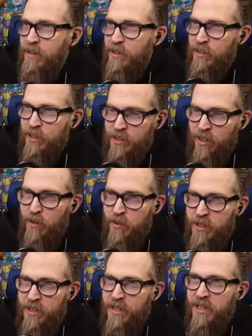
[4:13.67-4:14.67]
She's
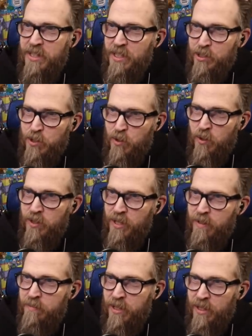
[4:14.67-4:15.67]
always in the Discord,
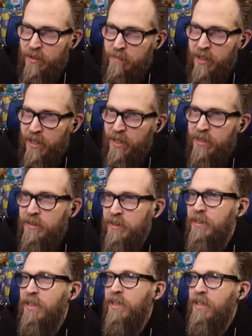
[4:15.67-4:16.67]
that Mila, Mila.
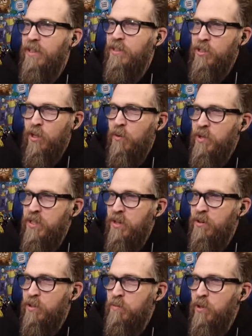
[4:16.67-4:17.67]
She's always
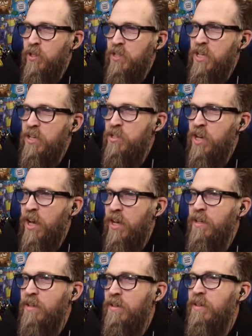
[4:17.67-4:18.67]
here. Smooth the DJ,